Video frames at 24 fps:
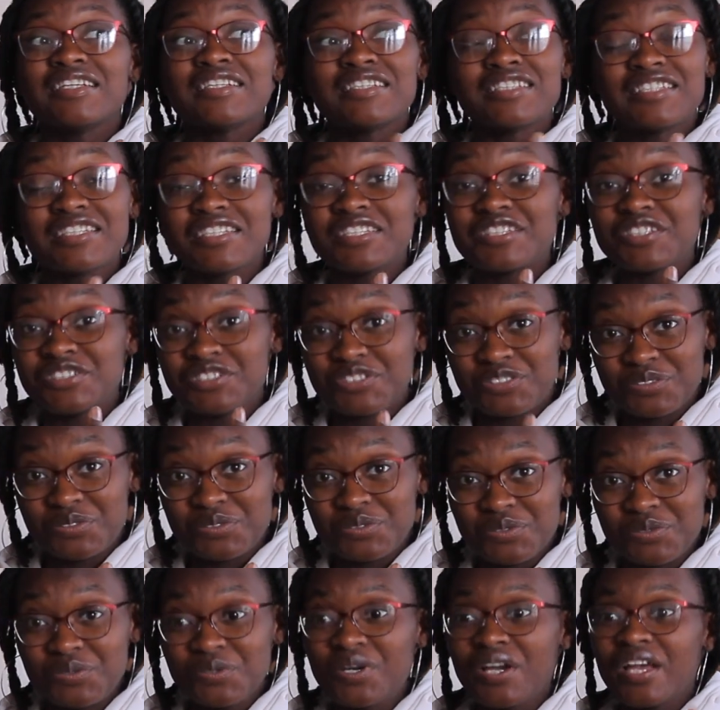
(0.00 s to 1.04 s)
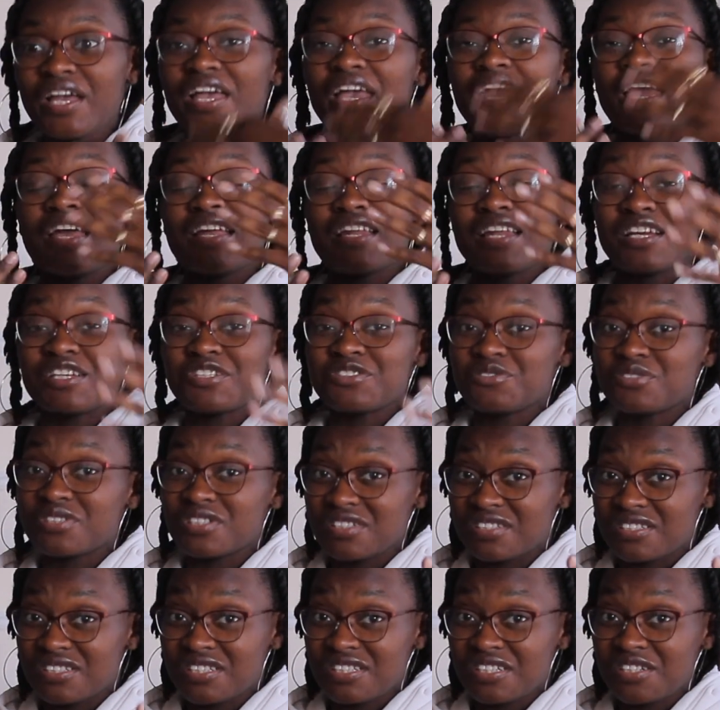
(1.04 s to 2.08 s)
didn't do, and as you
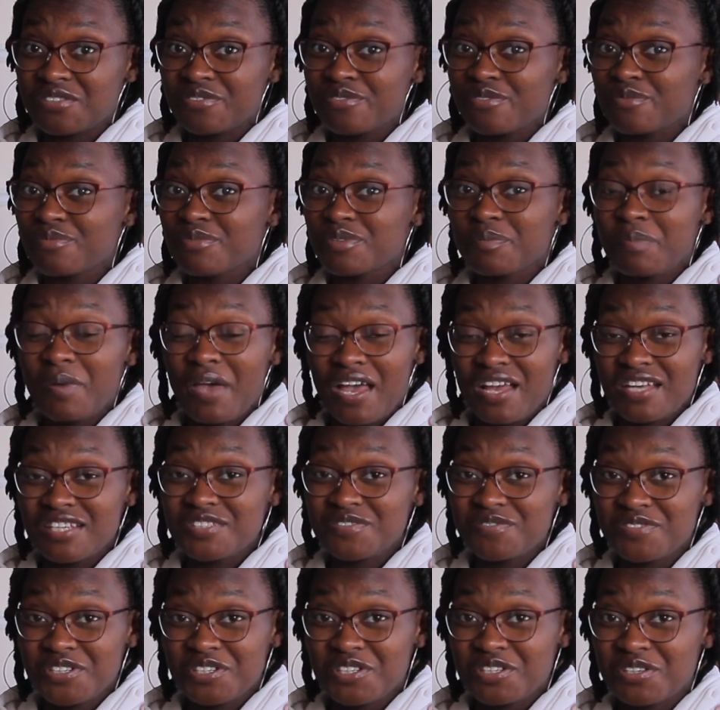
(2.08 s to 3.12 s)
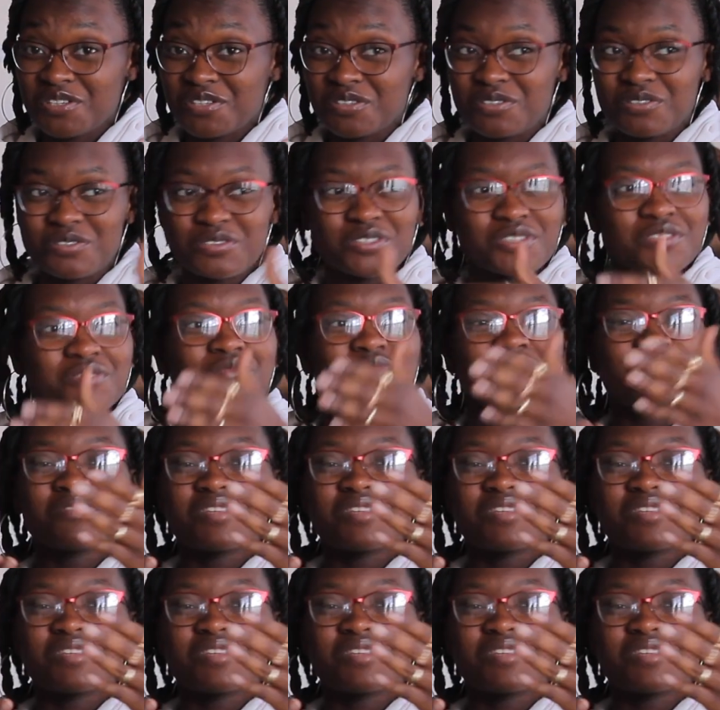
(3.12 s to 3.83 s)
can see from the past videos,